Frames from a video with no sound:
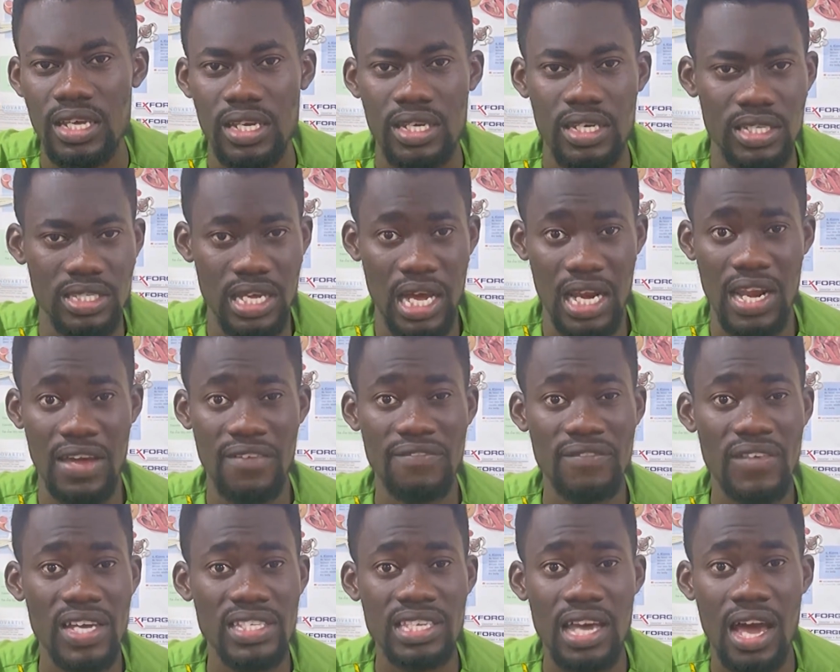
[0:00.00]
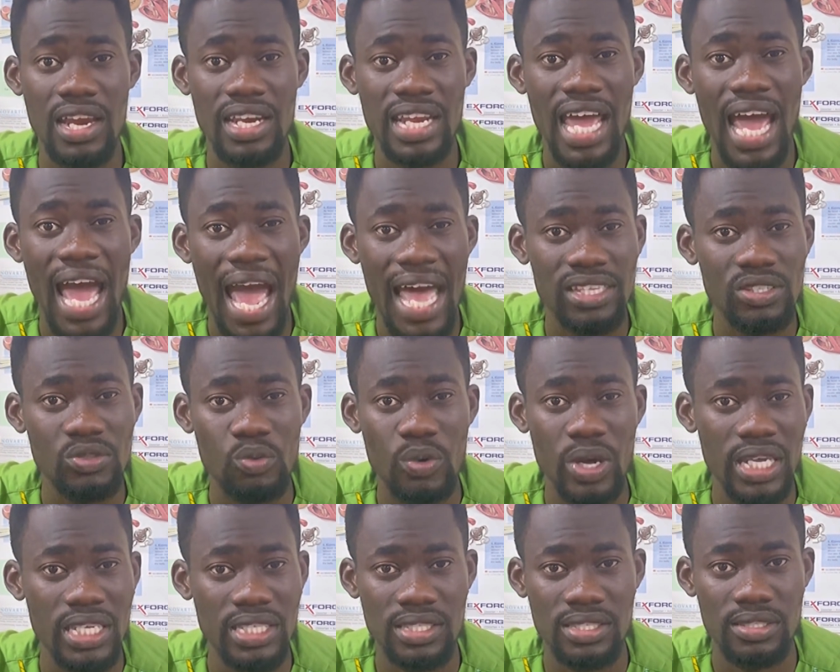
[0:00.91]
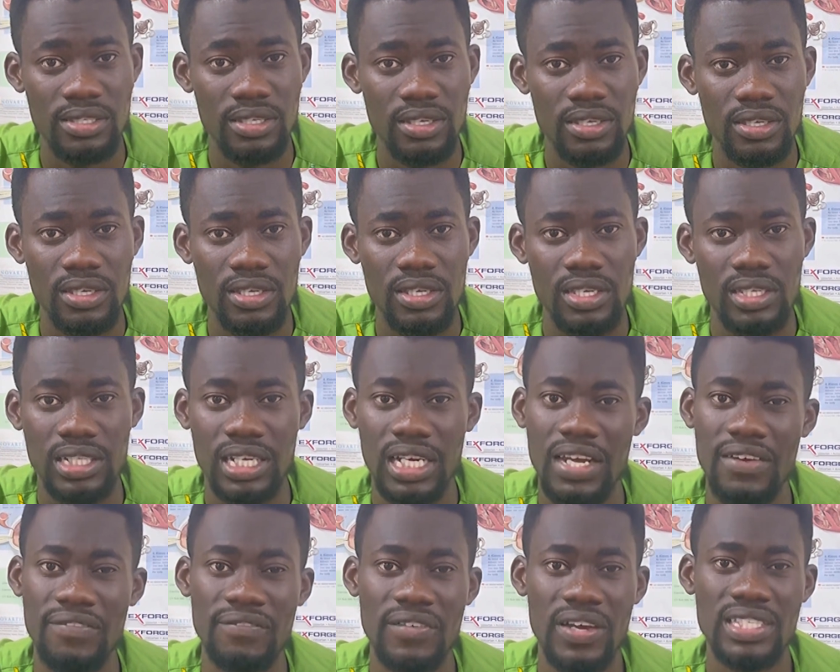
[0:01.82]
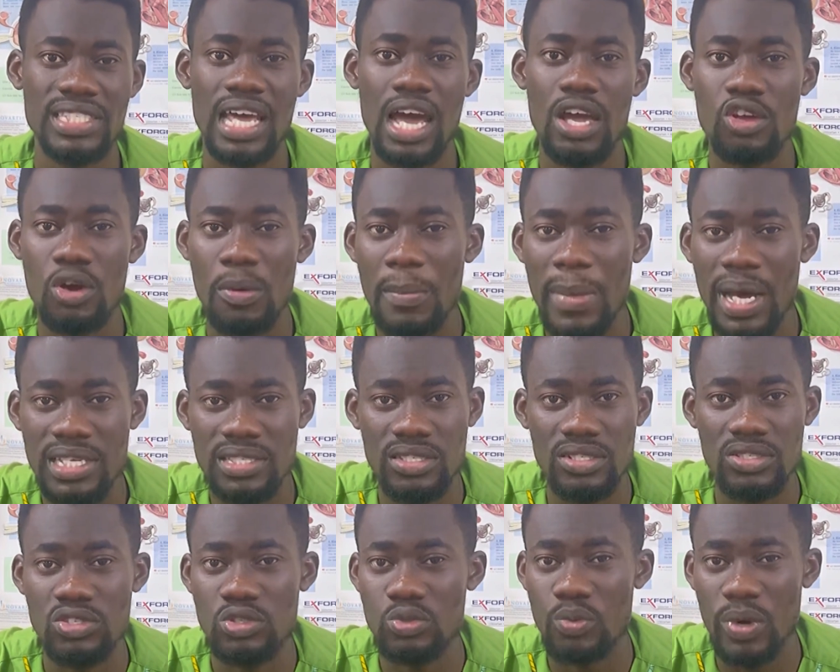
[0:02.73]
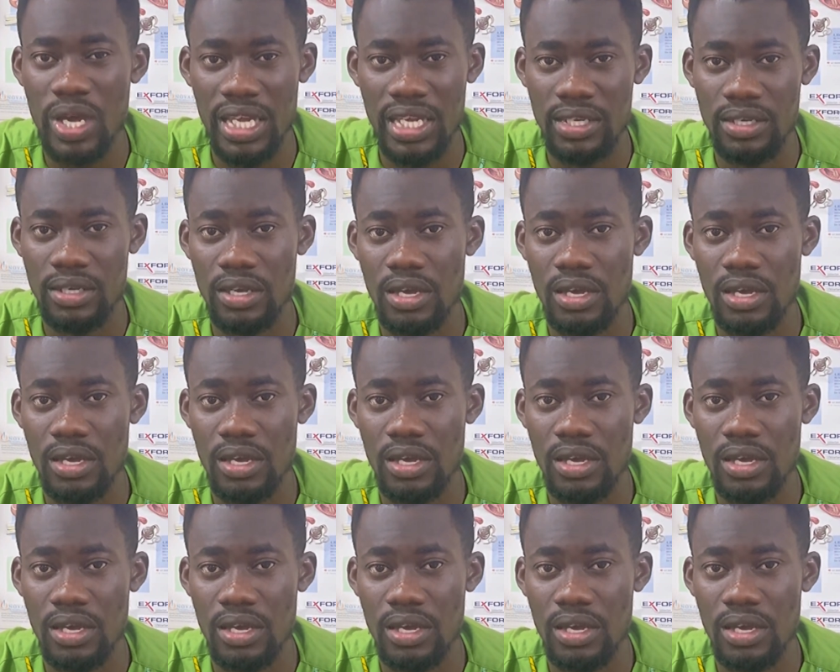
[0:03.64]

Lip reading: It can affect how the heart works, it can affect how your muscles work,